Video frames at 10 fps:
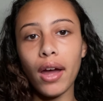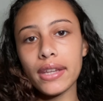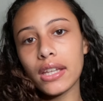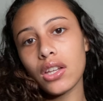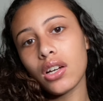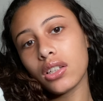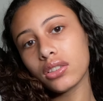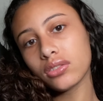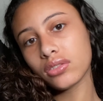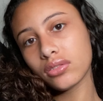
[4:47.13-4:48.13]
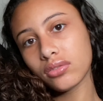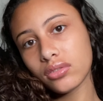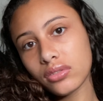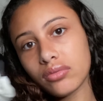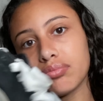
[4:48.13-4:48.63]
they look
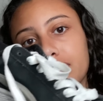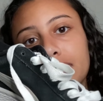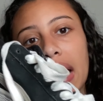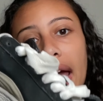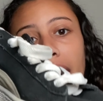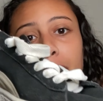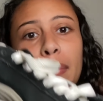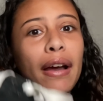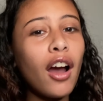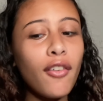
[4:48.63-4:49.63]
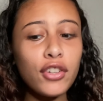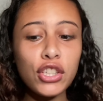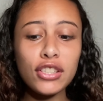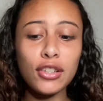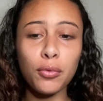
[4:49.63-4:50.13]
bad. But my
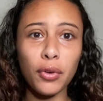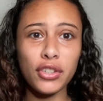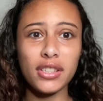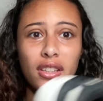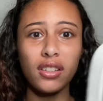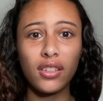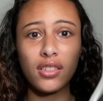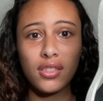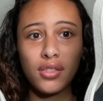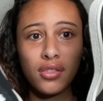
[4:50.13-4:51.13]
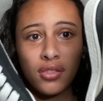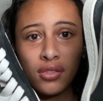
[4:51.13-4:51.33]
Converses look worse than this.